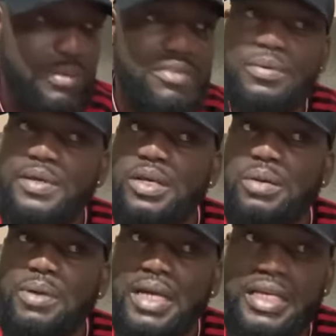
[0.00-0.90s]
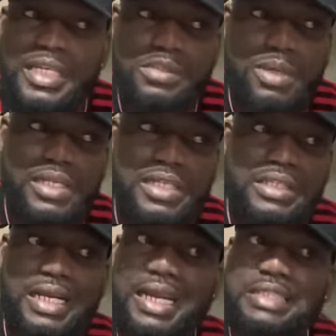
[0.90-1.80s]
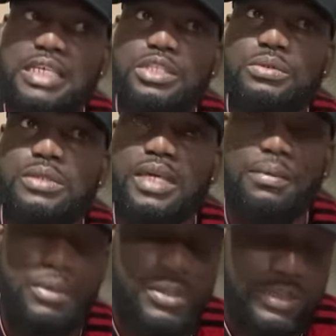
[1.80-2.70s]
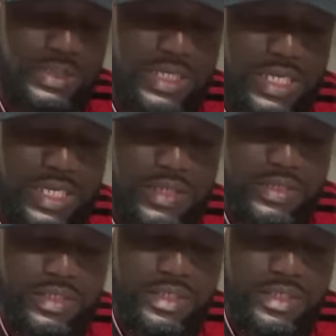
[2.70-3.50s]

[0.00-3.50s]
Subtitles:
they have to wake up and catch me, and there's a lot of UK persons on here.